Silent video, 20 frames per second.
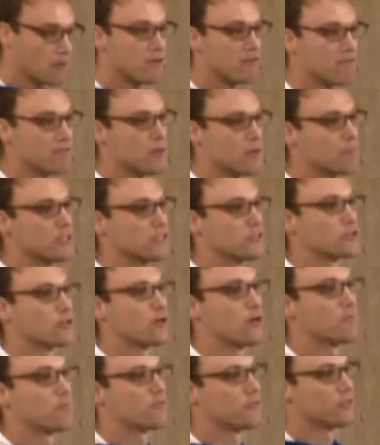Let me flip the
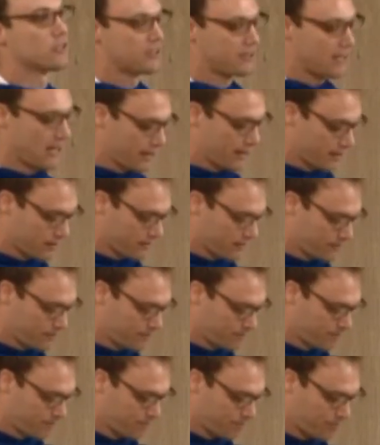script for a second.
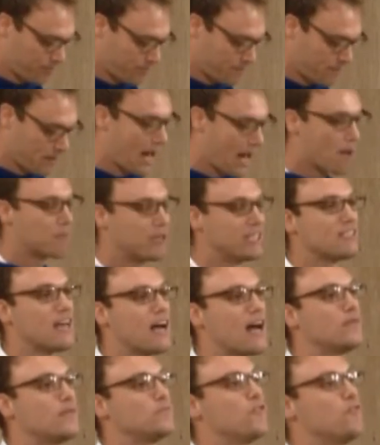How many
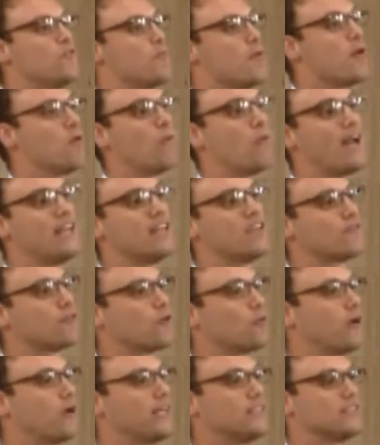times have you been waiting
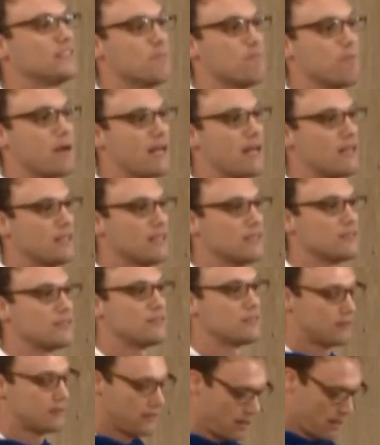for wings at
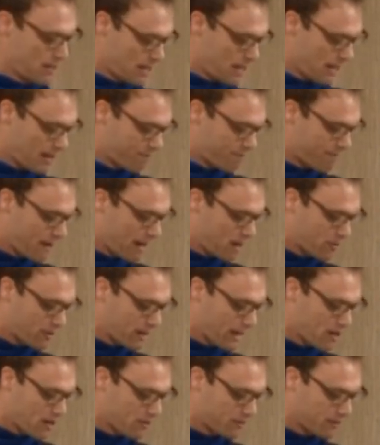Benny's and
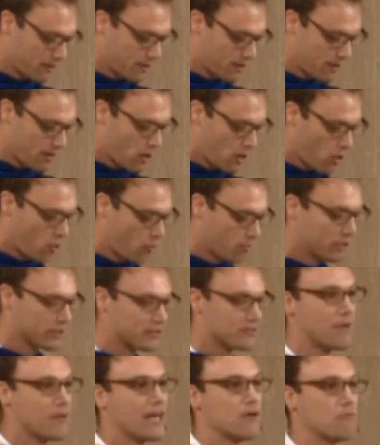found out that a
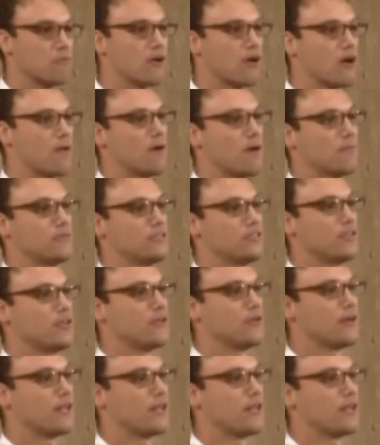homeless man will come up to